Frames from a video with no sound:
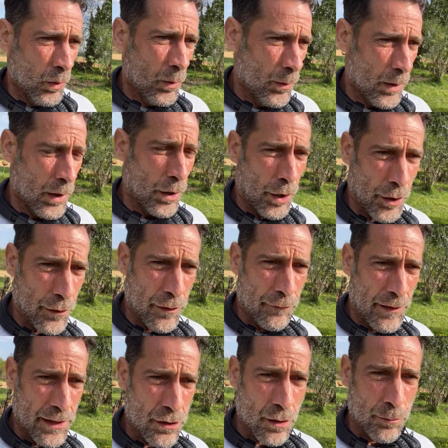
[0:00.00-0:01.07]
a lot of the
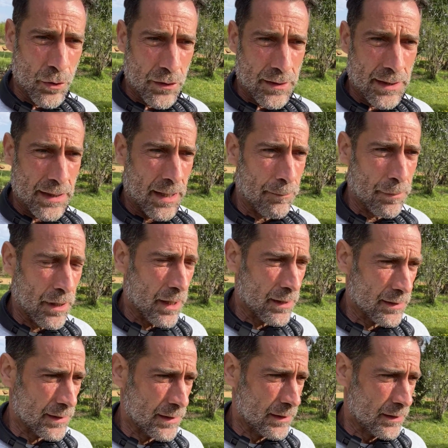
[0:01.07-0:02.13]
vegetables that I
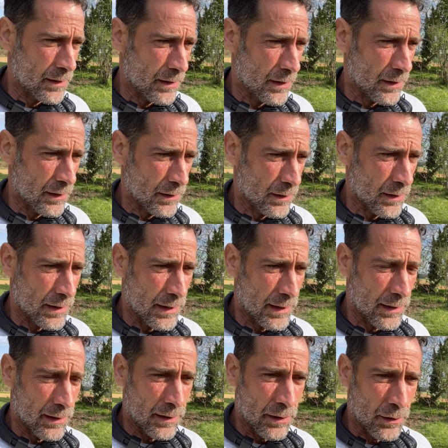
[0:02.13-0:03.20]
planted,
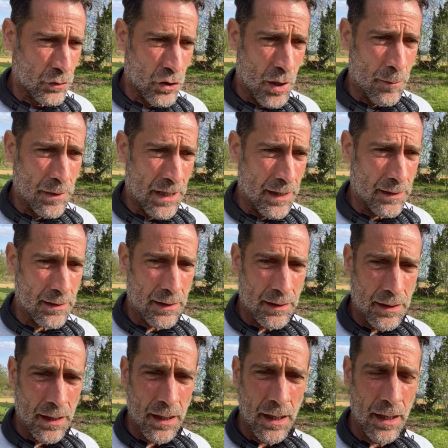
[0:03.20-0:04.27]
that
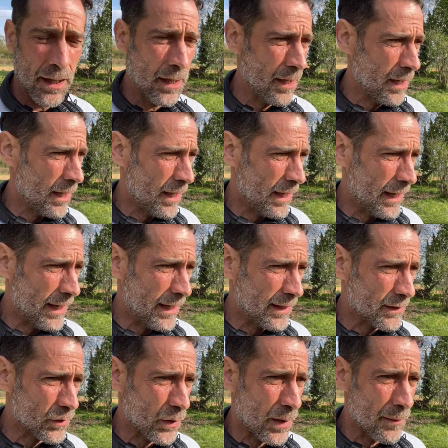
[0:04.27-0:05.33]
germinated.
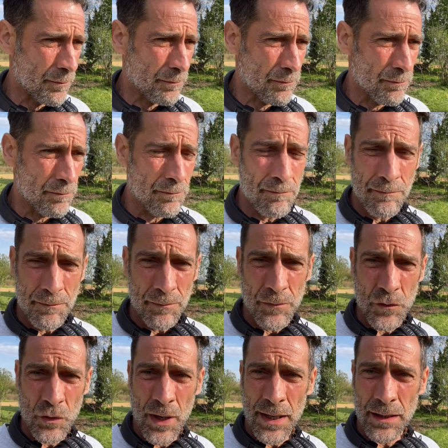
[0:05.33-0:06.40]
And so I'm
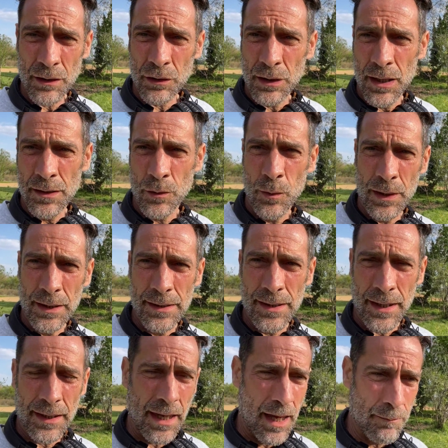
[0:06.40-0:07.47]
trying to, as quickly as
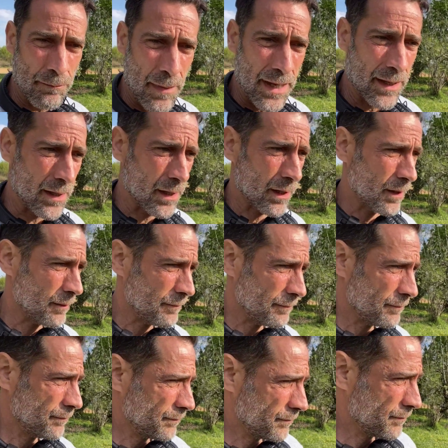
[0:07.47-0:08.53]
I can, make
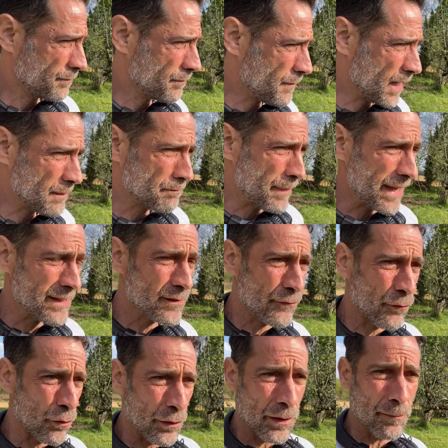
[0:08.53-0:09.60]
beds
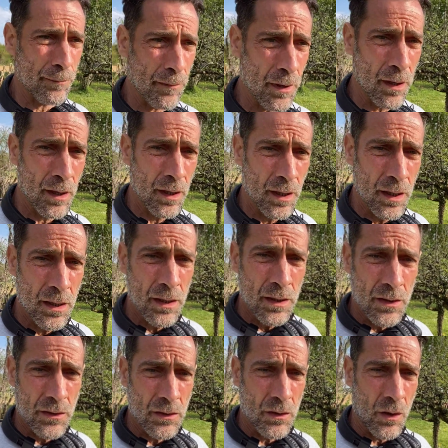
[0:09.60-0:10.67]
for them.
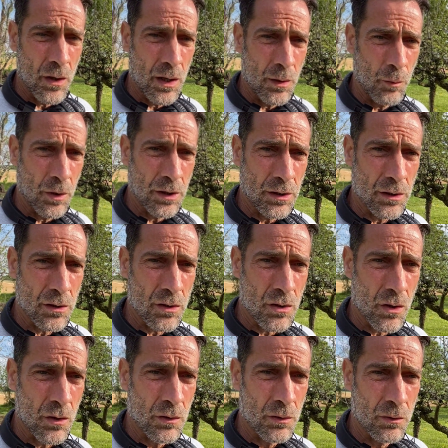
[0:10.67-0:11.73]
So I wanted to
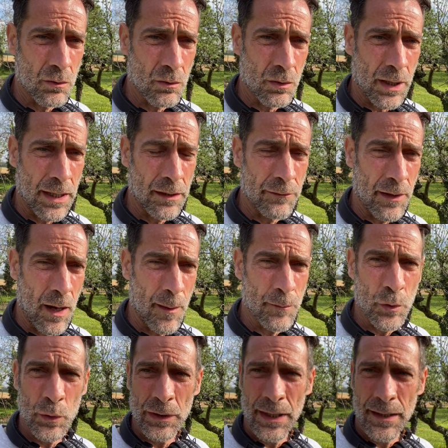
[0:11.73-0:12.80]
show you kind of how I'm
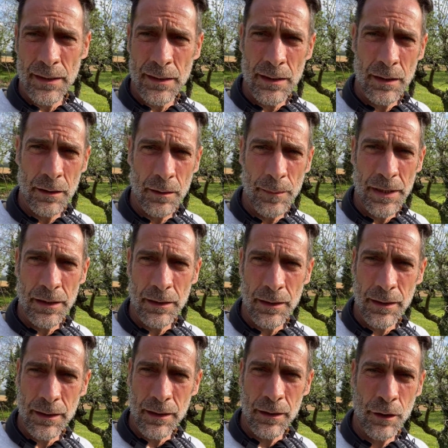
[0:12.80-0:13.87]
doing that. It's a
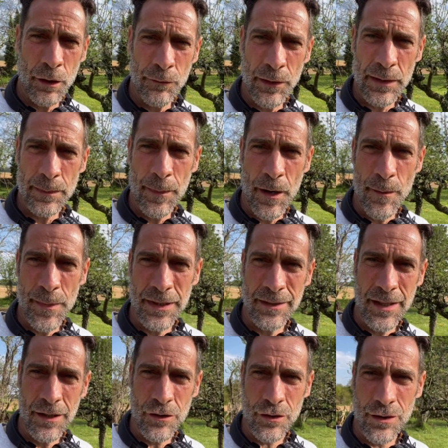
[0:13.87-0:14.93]
lot of
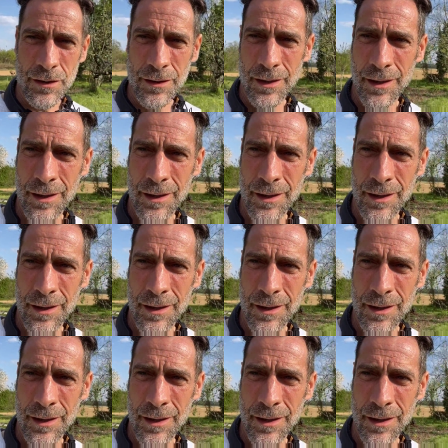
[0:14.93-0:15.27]
experimentation.